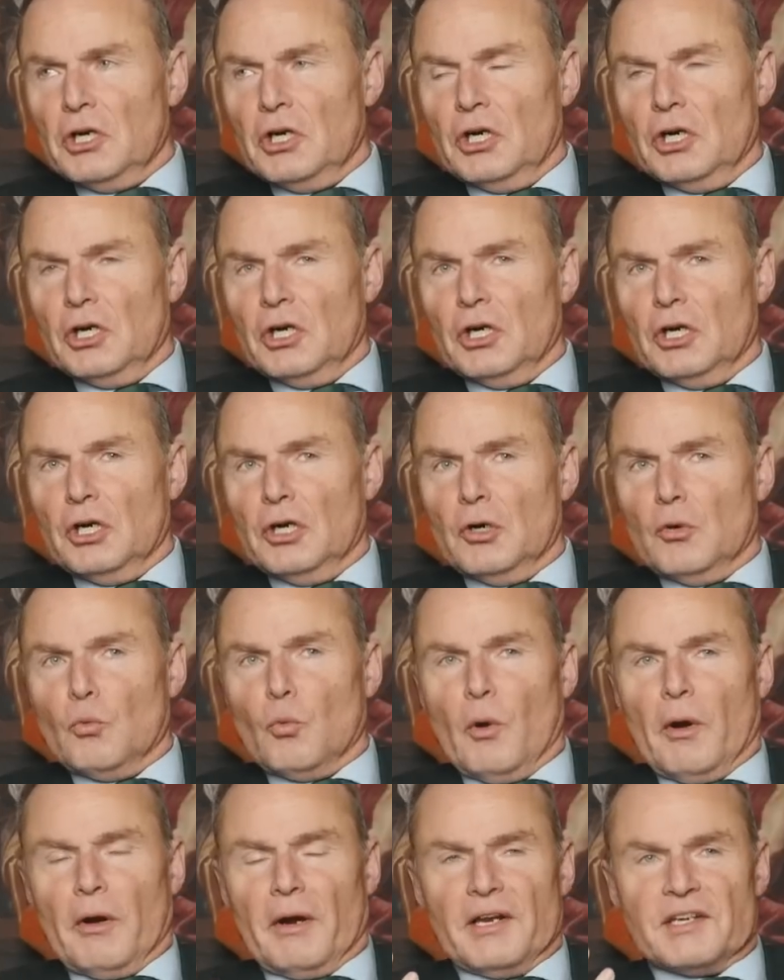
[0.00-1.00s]
uh,
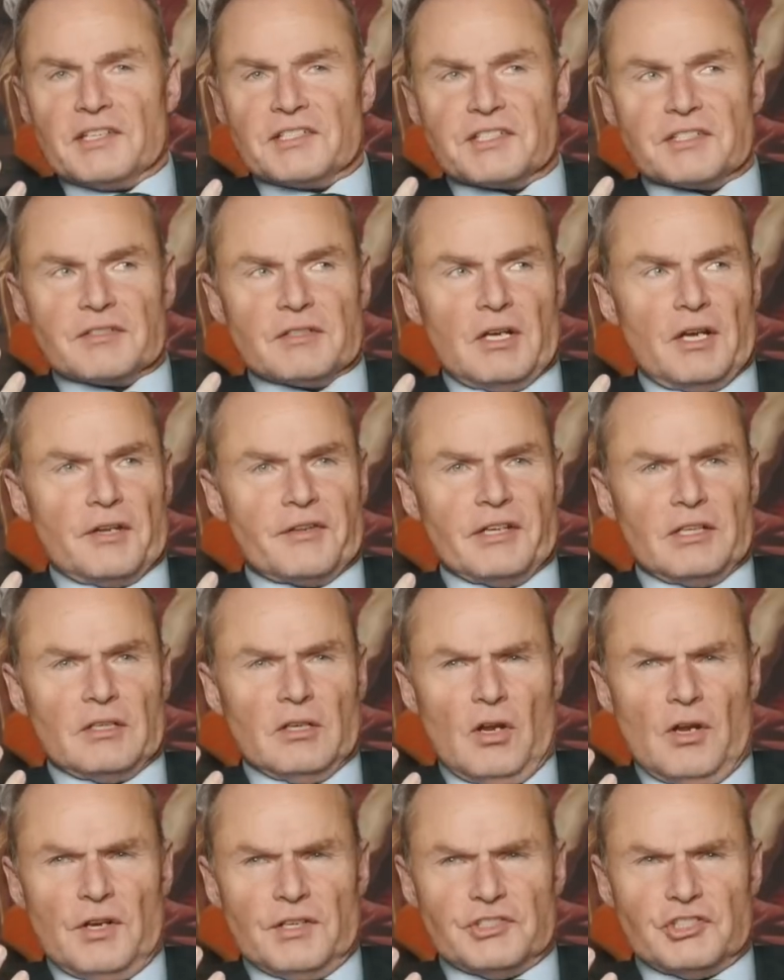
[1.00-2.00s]
whereas I think
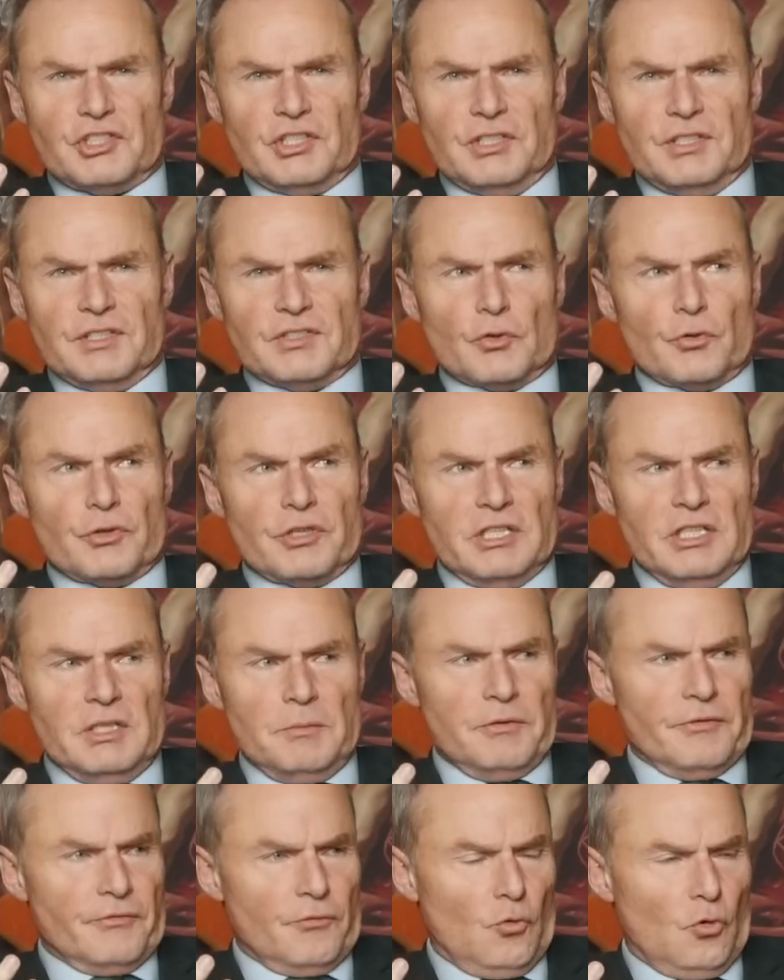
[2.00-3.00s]
last year's or the year
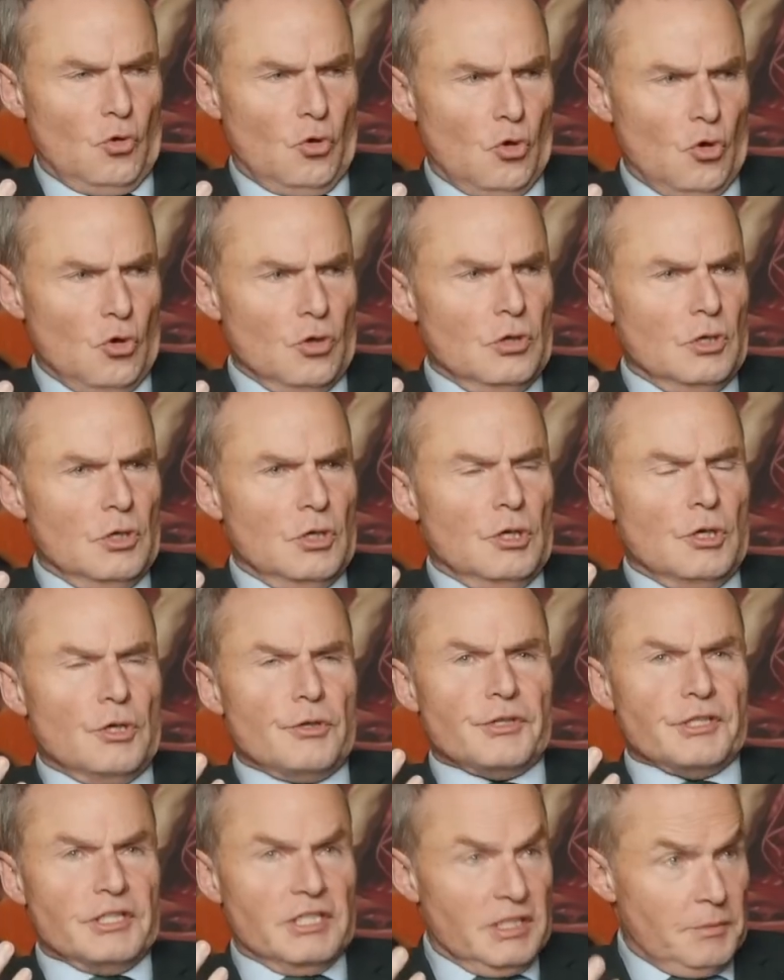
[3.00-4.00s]
before,
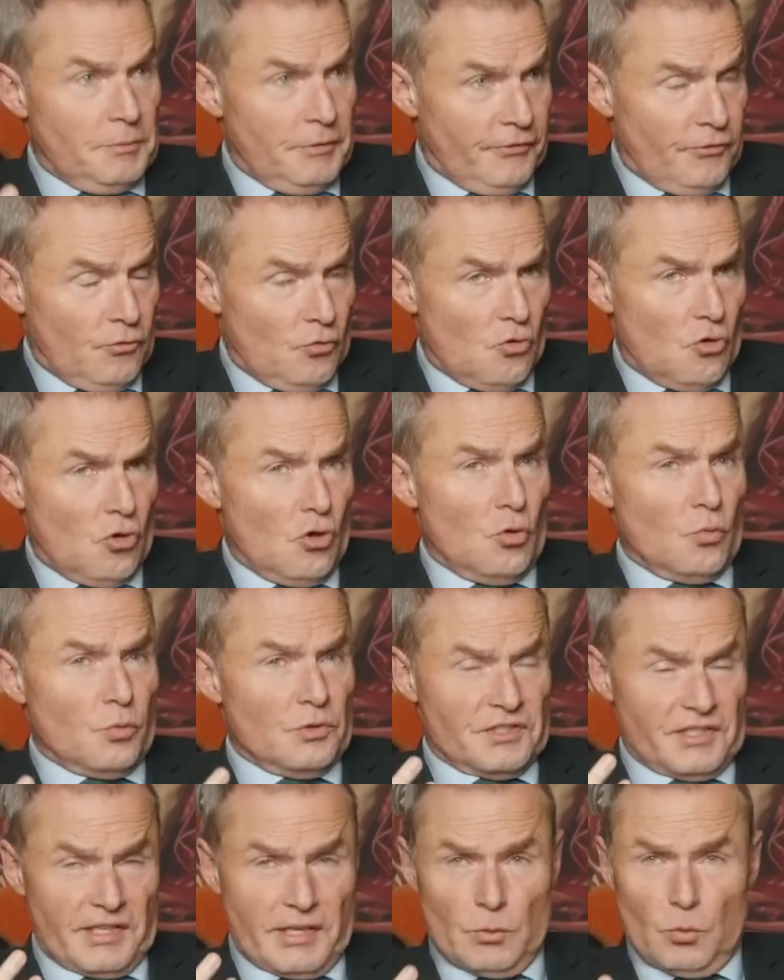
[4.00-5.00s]
the year before
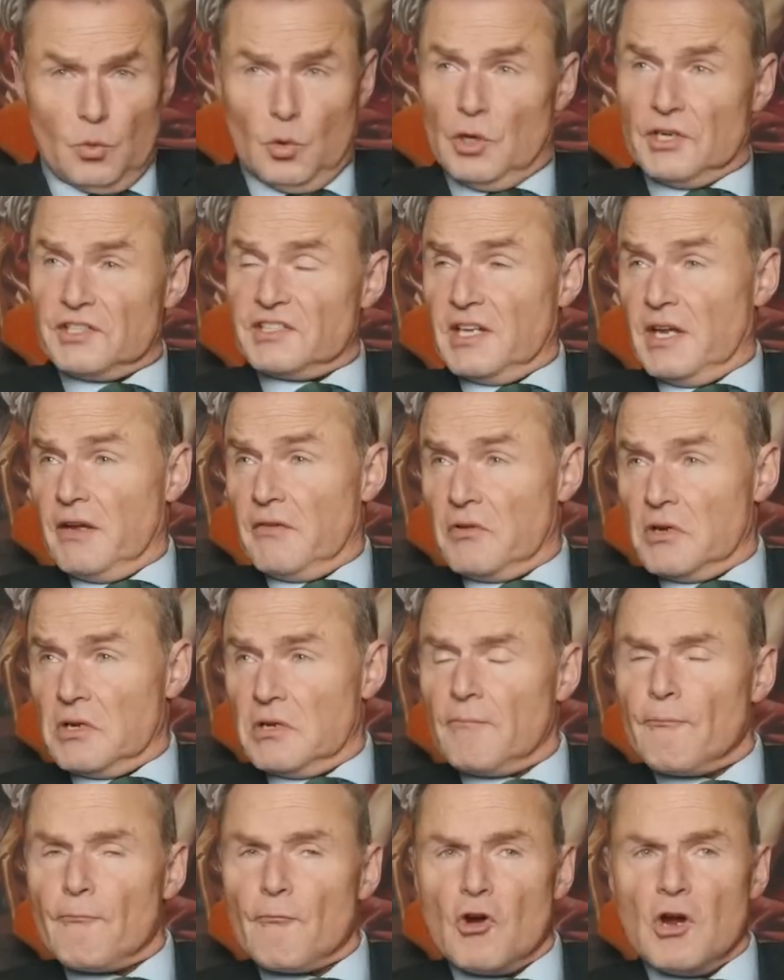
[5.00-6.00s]
was their worst ever,
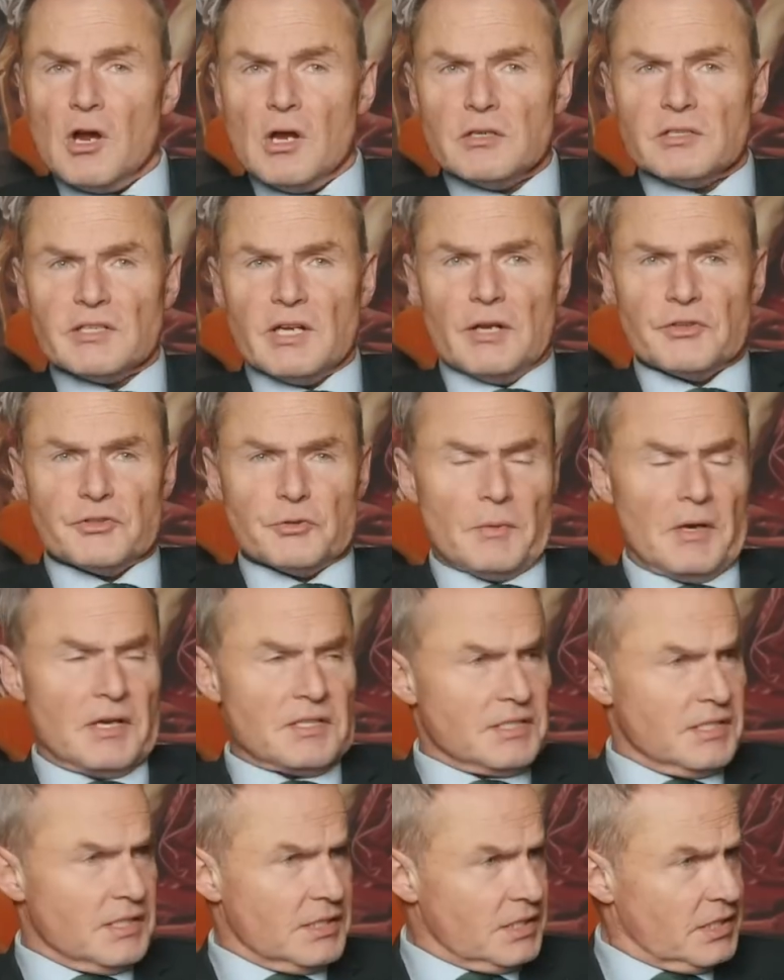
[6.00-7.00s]
mm. right, down to about
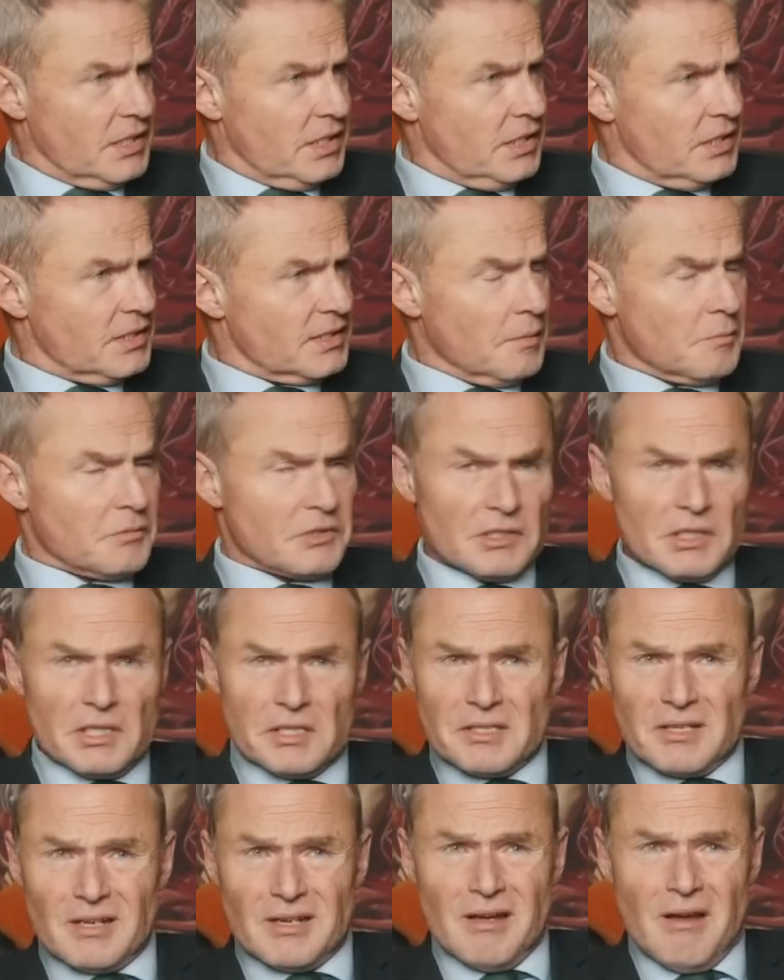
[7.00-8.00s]
sixteen, something like
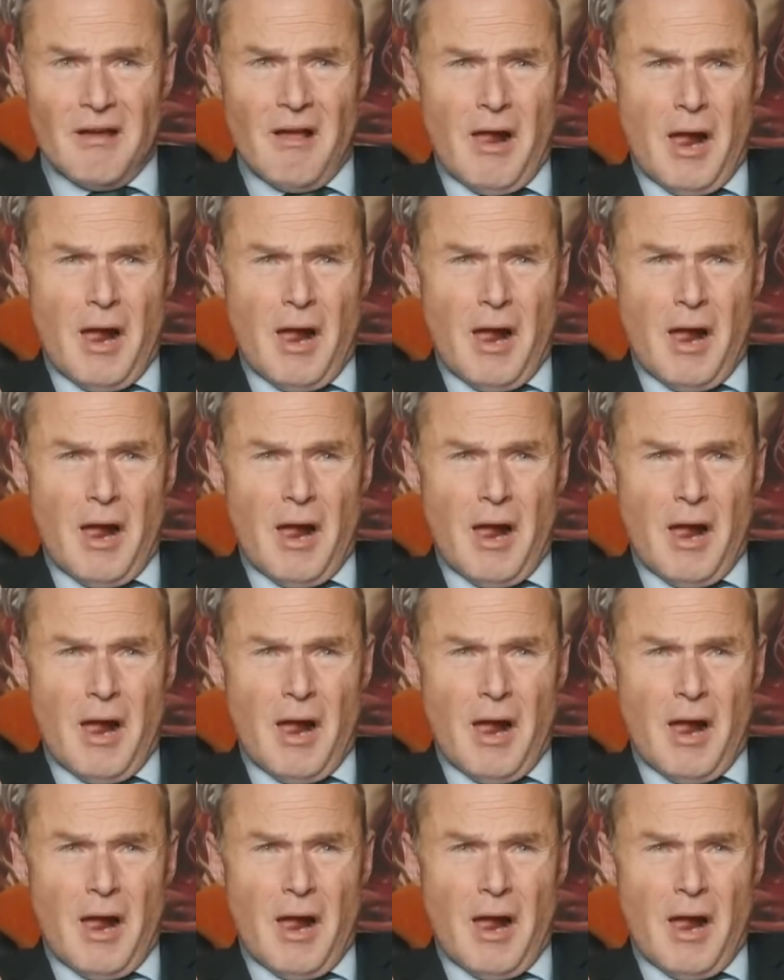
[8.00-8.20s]
that.